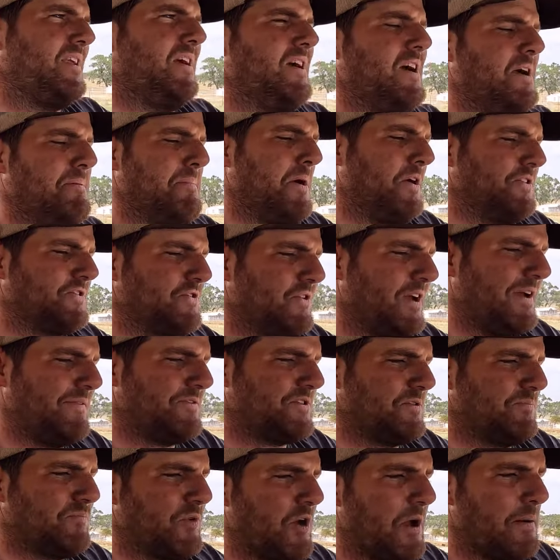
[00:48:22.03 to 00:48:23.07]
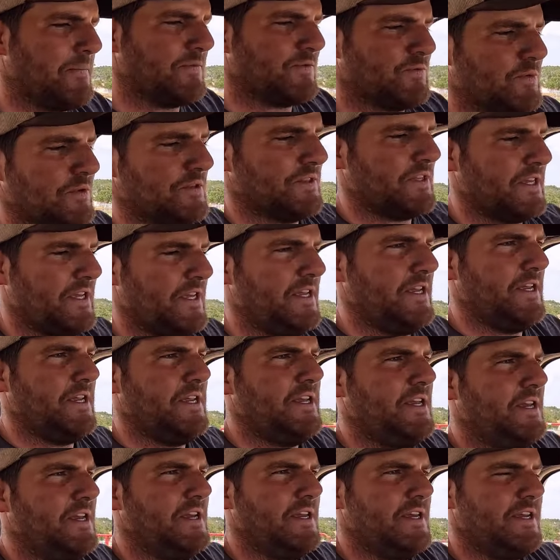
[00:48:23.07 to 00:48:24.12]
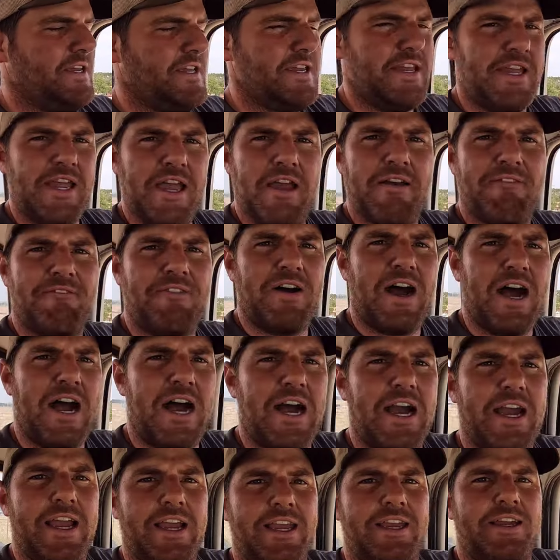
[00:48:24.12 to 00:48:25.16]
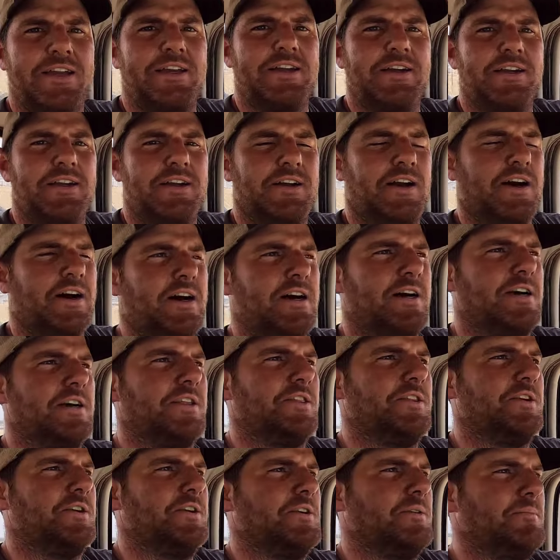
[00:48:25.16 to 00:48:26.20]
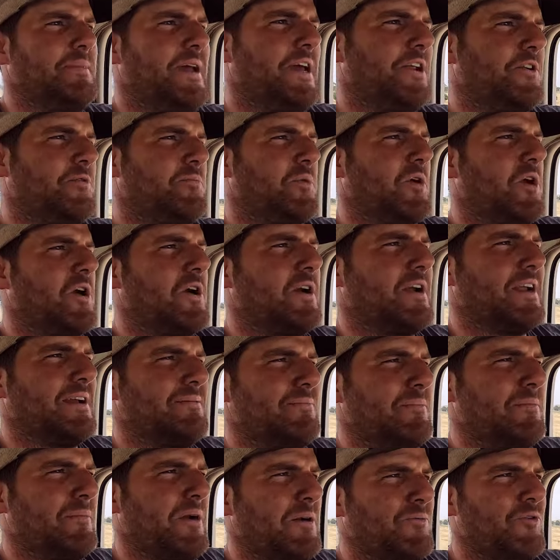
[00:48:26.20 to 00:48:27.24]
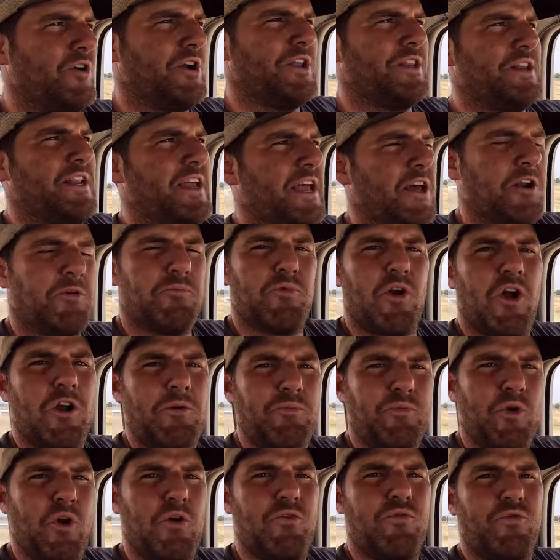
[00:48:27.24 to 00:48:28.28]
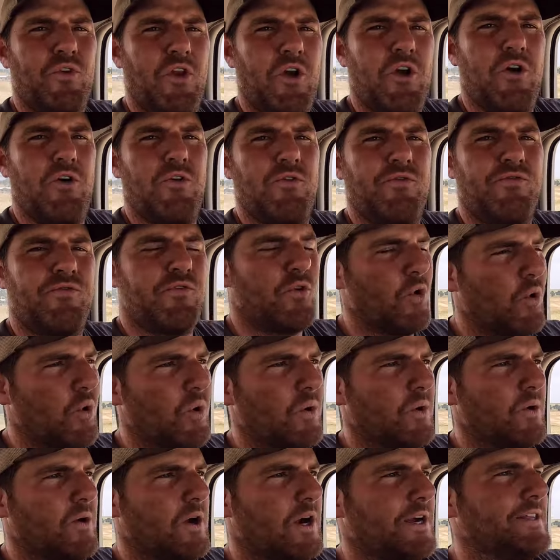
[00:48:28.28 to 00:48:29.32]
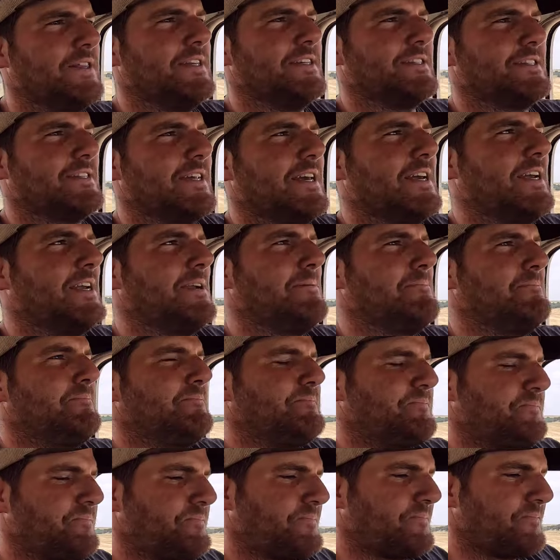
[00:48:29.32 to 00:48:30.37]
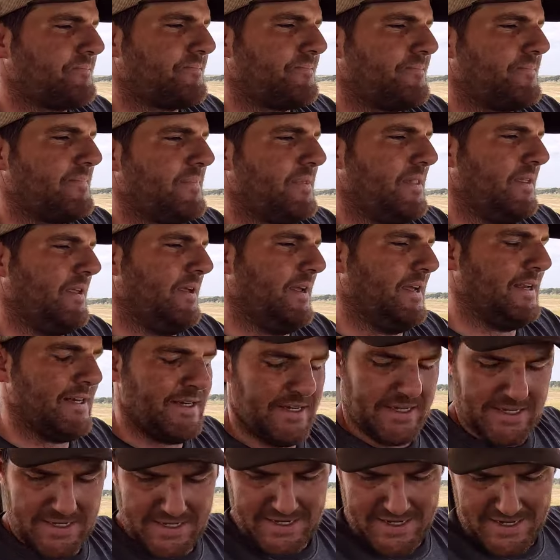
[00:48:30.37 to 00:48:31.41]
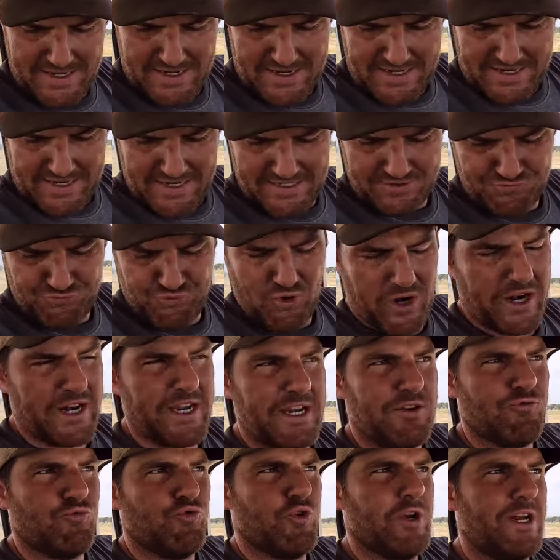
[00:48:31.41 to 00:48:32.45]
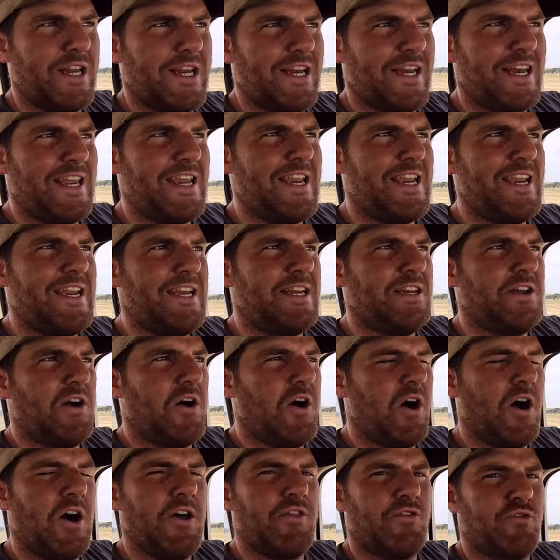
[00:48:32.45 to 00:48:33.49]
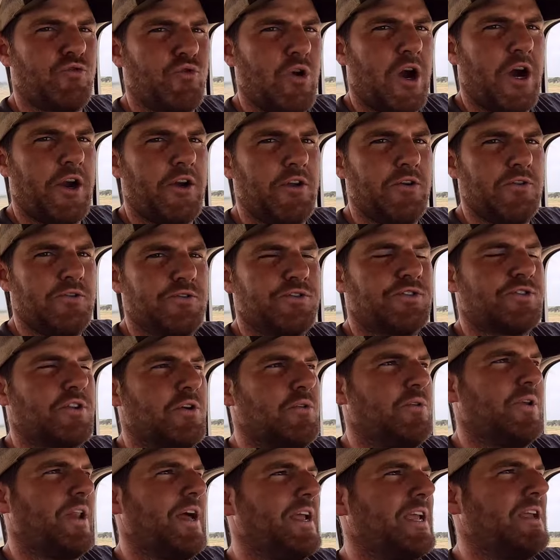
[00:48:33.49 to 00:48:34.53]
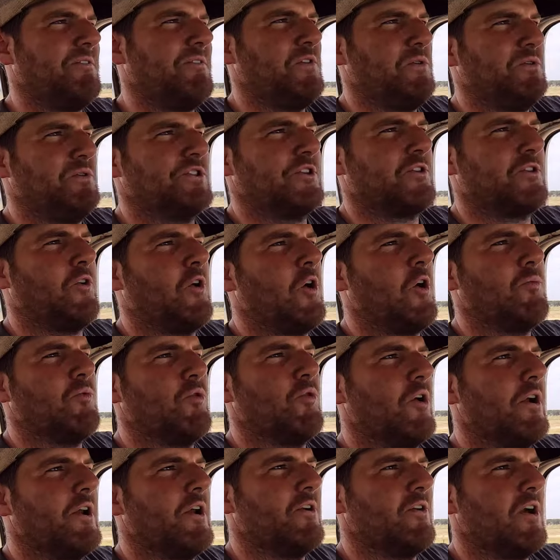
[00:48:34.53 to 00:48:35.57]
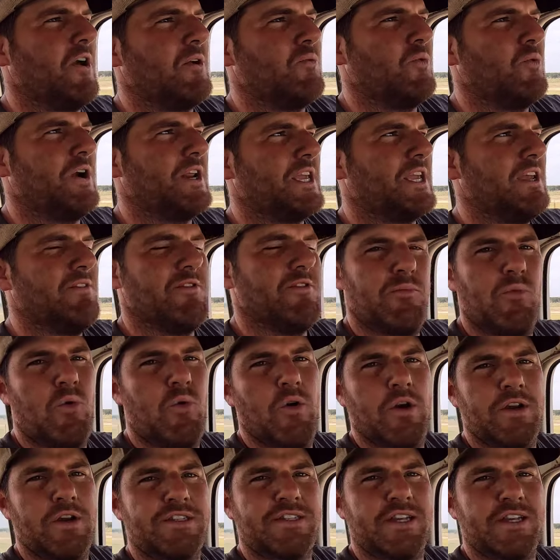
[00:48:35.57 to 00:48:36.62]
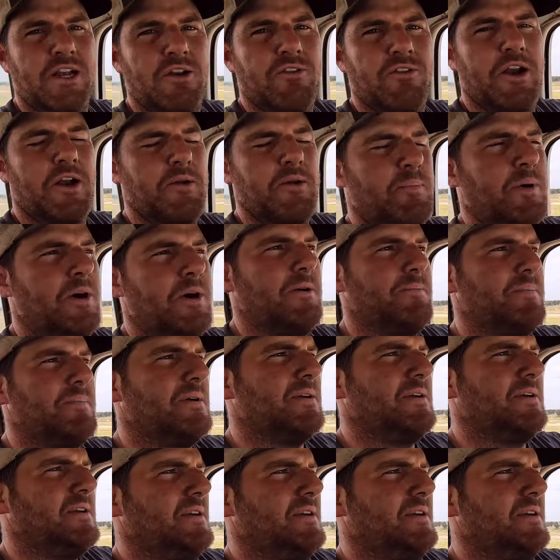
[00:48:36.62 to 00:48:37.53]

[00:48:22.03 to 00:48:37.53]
I'm also having some problems with the EFI, the Edelbrock. I'm running the Edelbrock ProFlow 4 on this thing, and it's running really lean on throttle. So like if it was a carburetor, I'd want to give it more accelerator pump,